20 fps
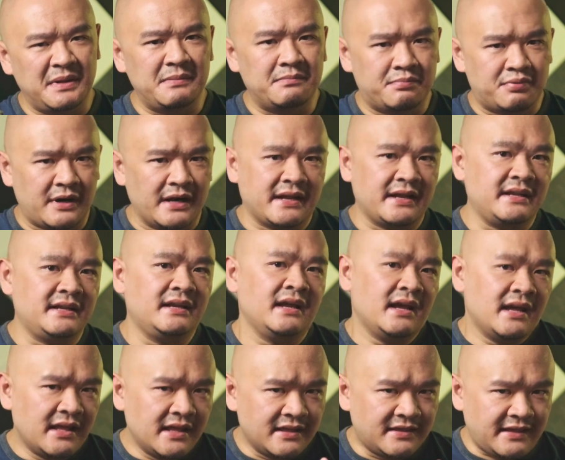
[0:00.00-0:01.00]
breaking
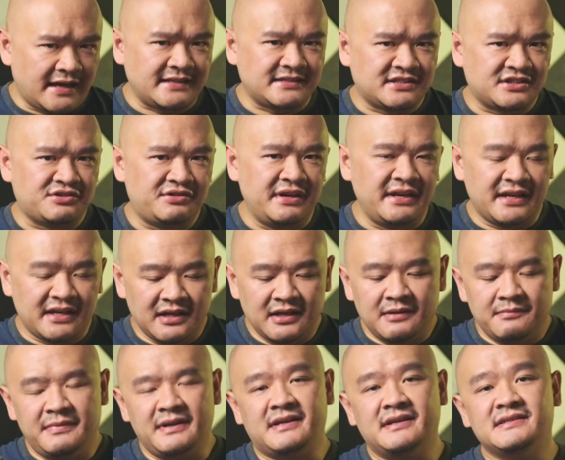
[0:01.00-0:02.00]
that streak
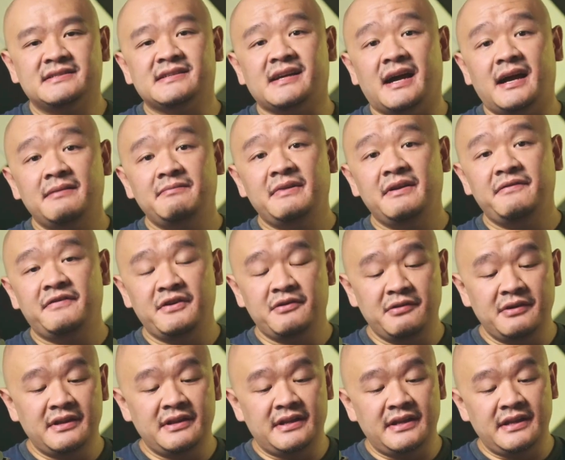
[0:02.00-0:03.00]
because I'm
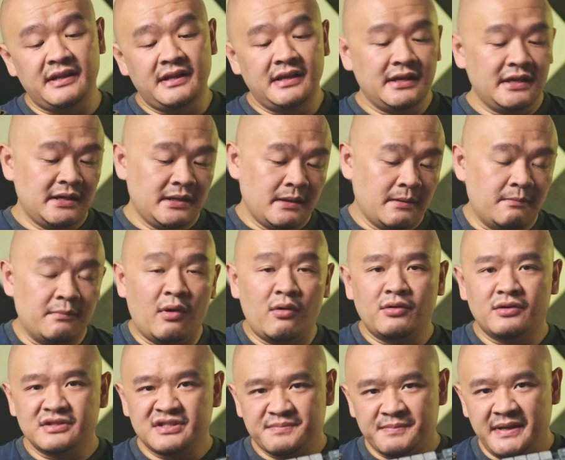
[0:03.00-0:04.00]
reviewing the
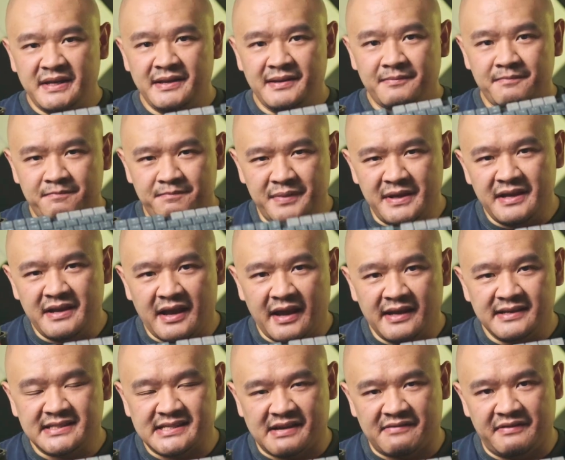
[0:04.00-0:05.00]
Motospeed
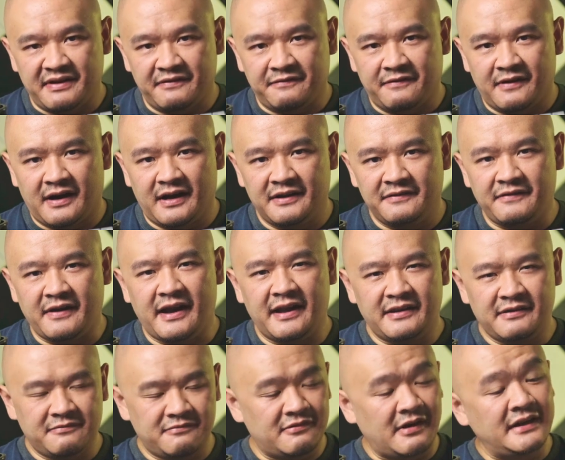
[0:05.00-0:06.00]
BK75, and
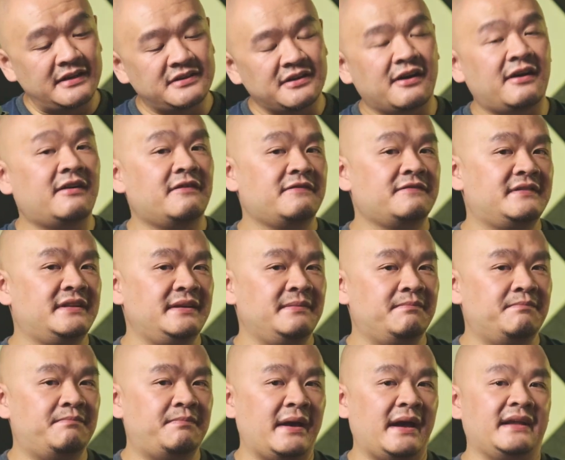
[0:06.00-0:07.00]
right off the
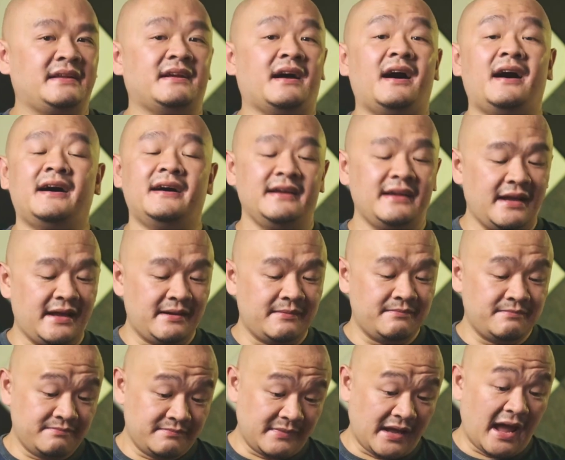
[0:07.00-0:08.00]
bat I
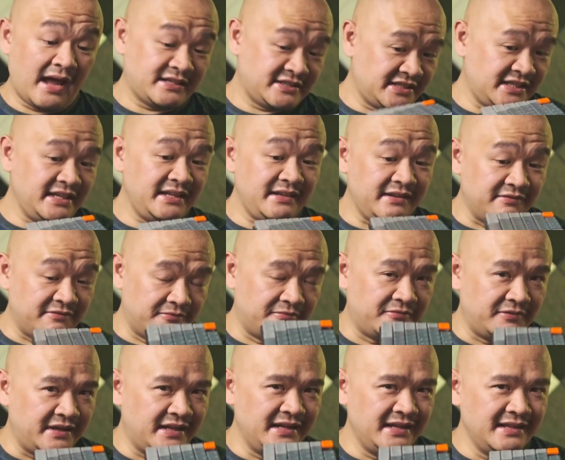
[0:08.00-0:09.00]
am actually
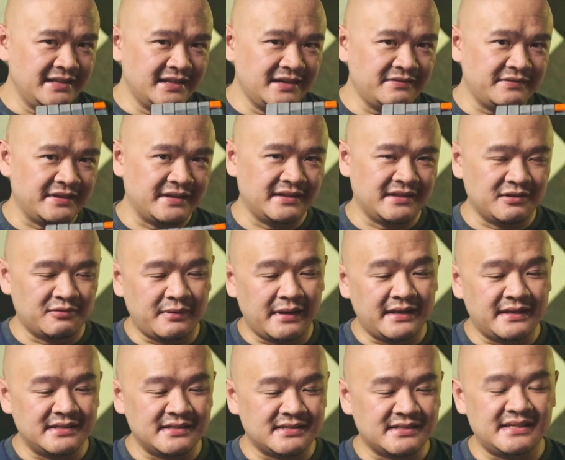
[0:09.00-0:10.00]
really loving the way
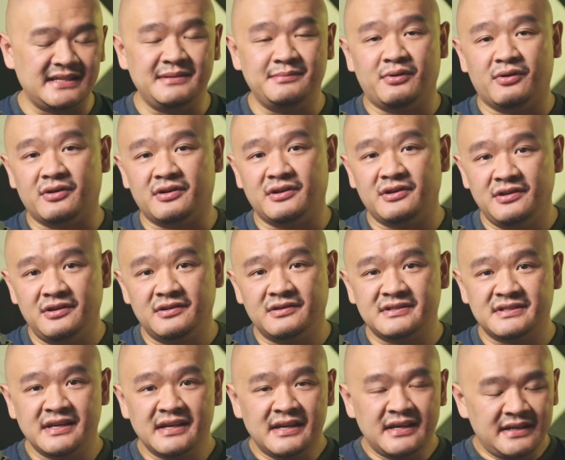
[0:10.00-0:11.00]
this keyboard
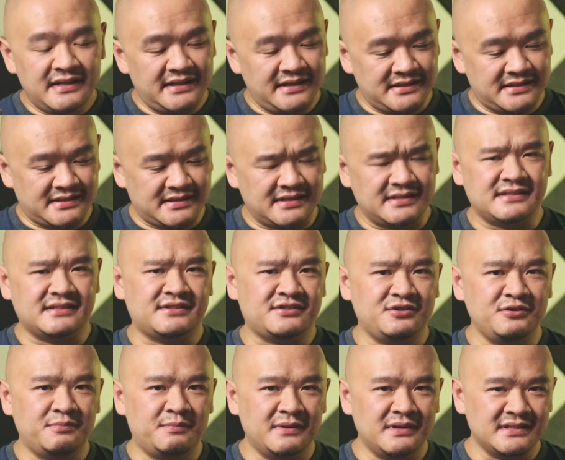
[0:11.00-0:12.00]
looks. It's
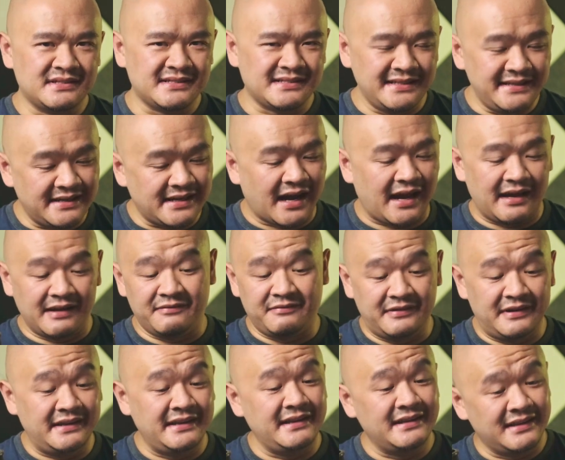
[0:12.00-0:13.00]
super sleek. I
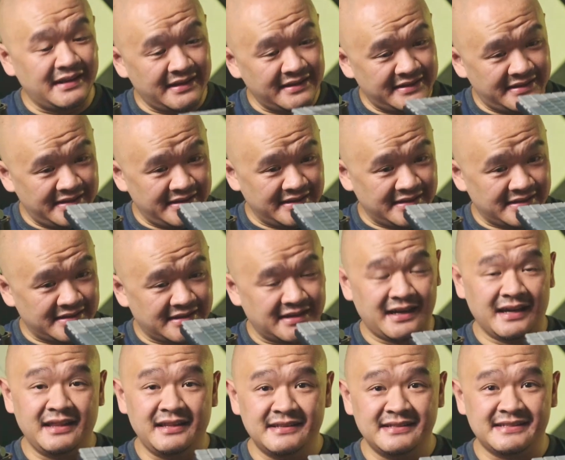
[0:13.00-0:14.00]
really like the
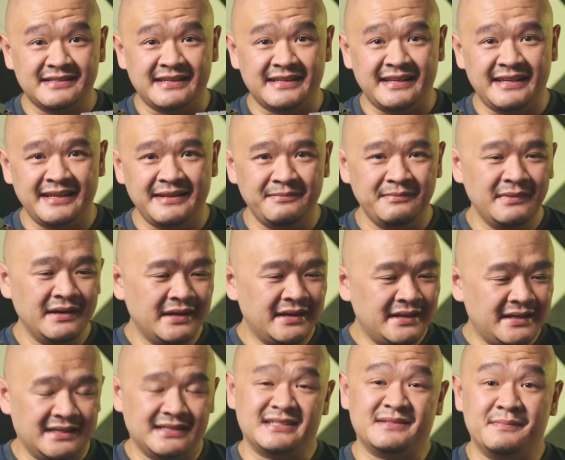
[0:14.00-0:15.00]
color scheme.
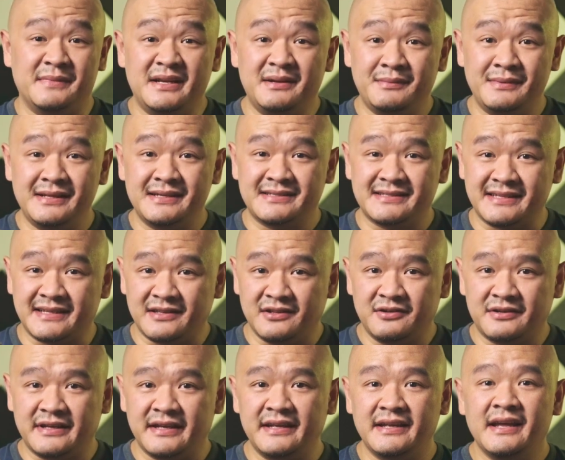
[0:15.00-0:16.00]
It's minimalistic
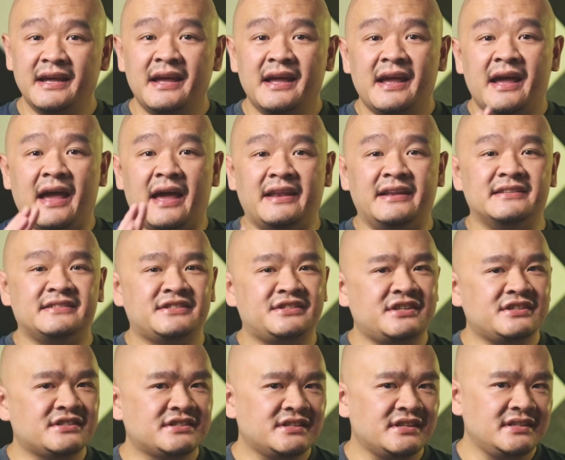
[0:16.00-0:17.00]
looking and it's
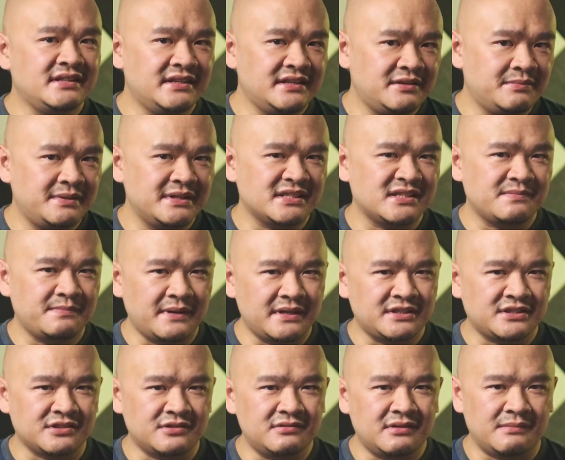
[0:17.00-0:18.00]
just a little bit
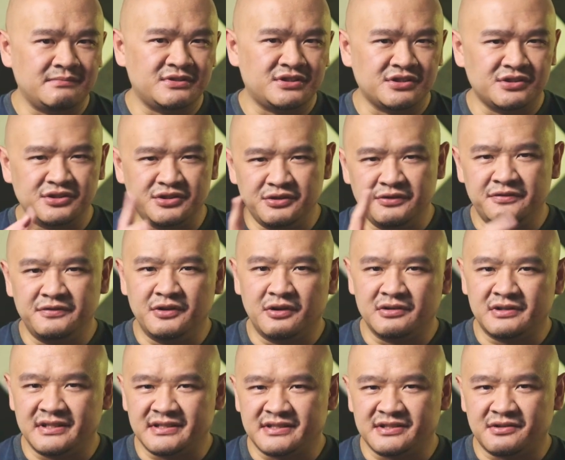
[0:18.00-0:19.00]
special. I'm sure you've
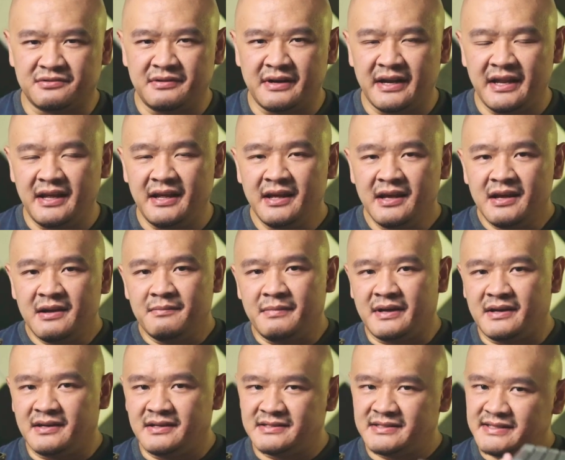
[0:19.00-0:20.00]
noticed already
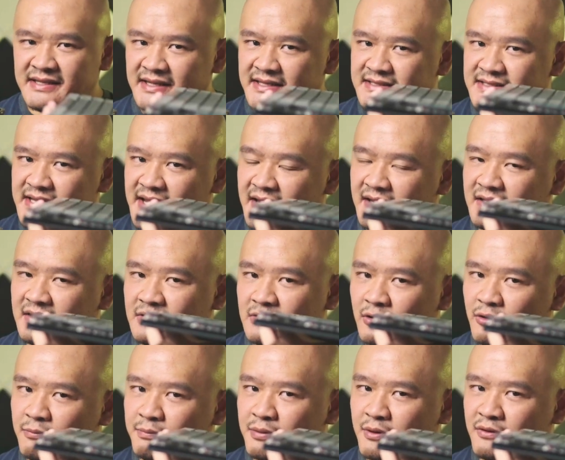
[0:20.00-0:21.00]
because it's a
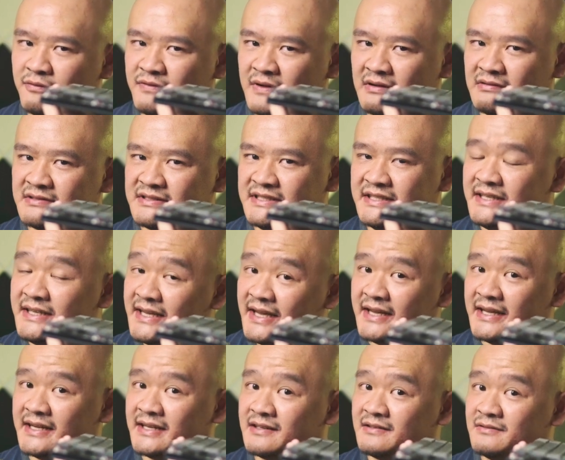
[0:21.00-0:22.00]
low profile
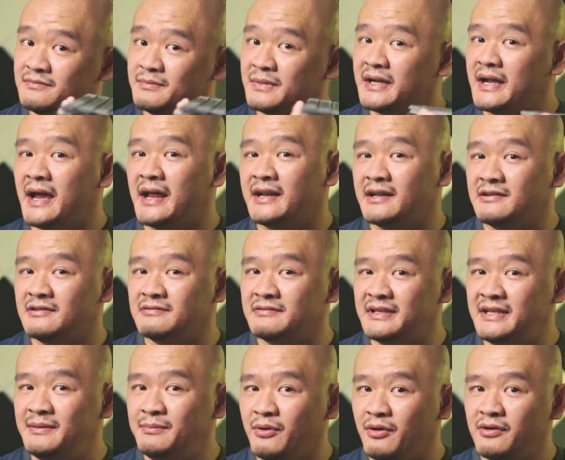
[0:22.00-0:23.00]
TKL mechanical
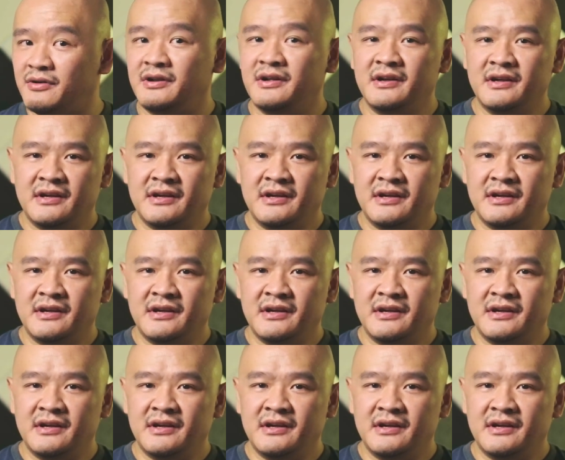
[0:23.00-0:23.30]
keyboard.